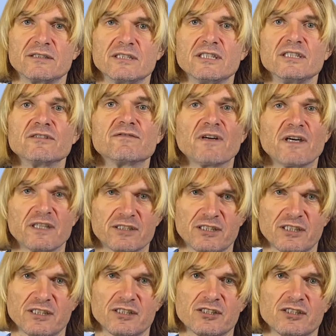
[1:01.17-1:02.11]

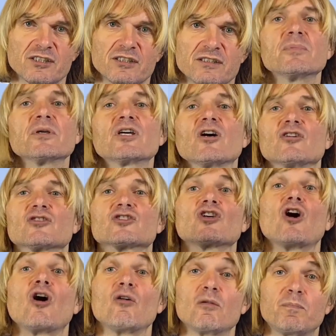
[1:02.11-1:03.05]
inverters because
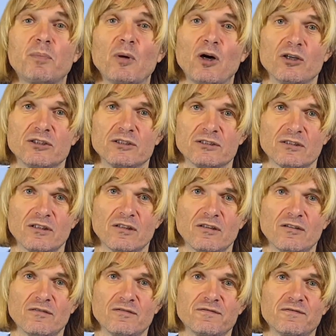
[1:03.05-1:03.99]
whole point
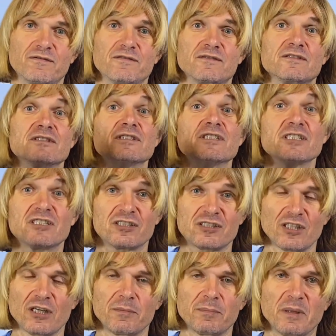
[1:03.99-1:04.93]
of these
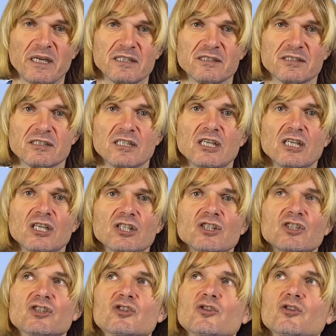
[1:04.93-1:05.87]
turbines
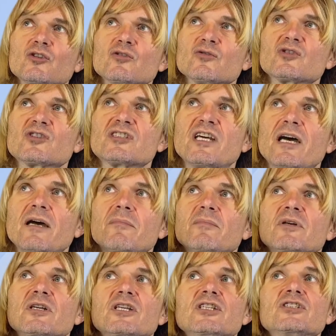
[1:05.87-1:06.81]
is to use
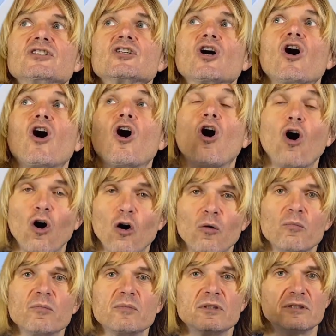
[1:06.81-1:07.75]
them in
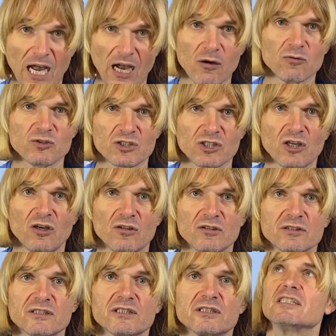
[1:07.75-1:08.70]

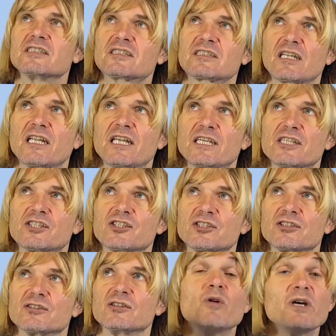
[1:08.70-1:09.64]
household
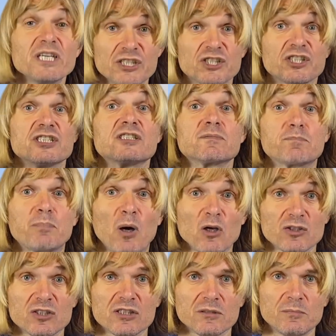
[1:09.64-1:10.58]
installation, which is
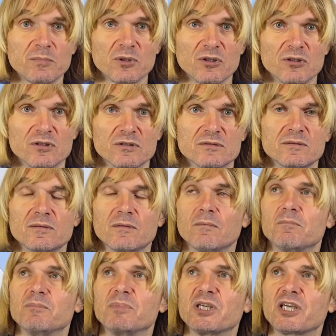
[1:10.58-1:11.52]
possible
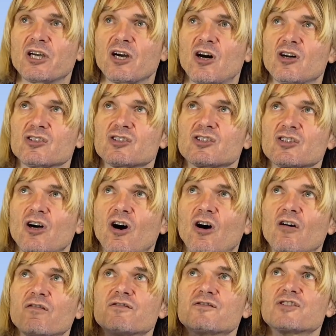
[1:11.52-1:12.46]
because
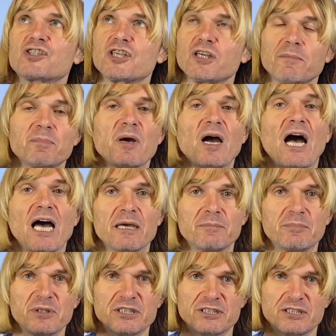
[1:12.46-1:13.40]
of cheap
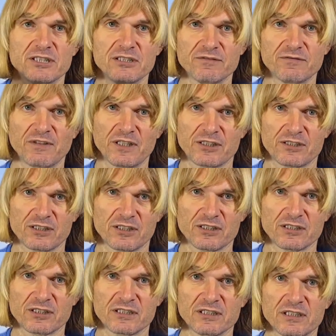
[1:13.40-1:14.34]
hybrid
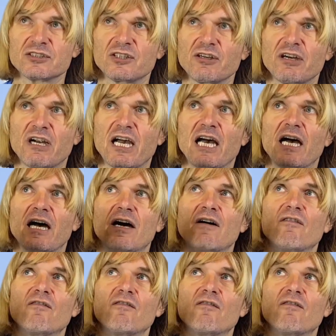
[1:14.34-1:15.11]
inverters. There are